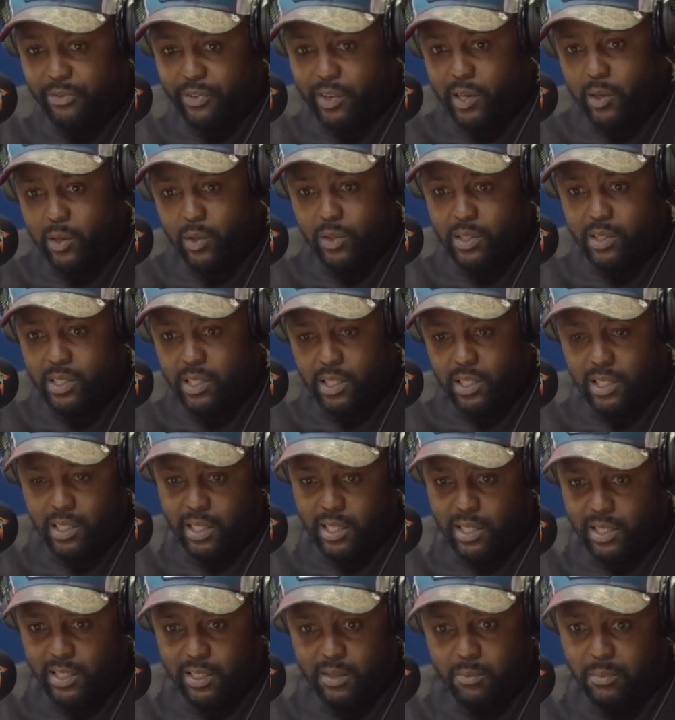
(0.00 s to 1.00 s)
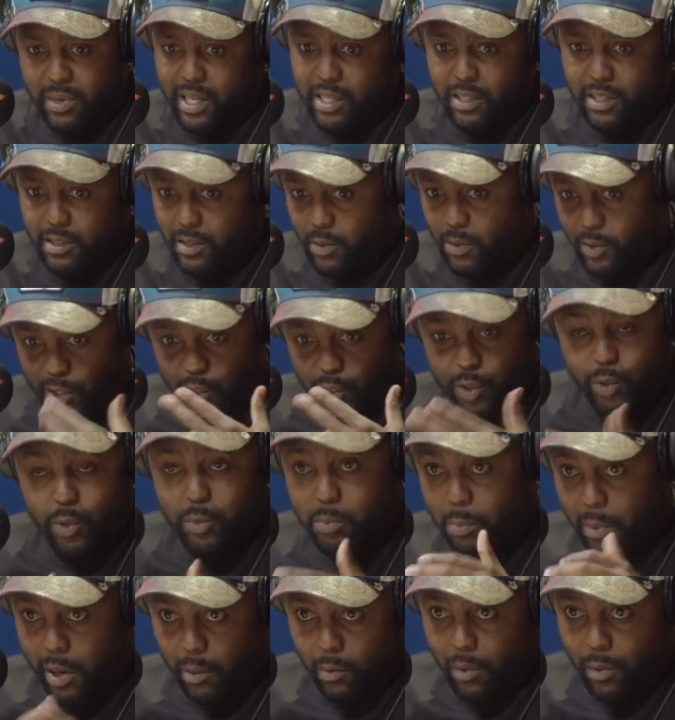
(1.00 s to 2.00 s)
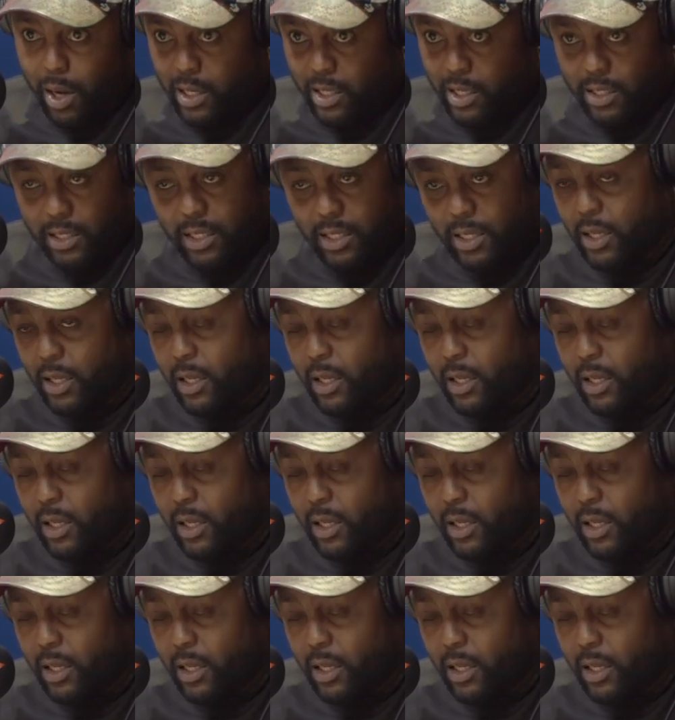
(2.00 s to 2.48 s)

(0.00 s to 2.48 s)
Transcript: fellow T and his manager. They want to shoot Mangwana.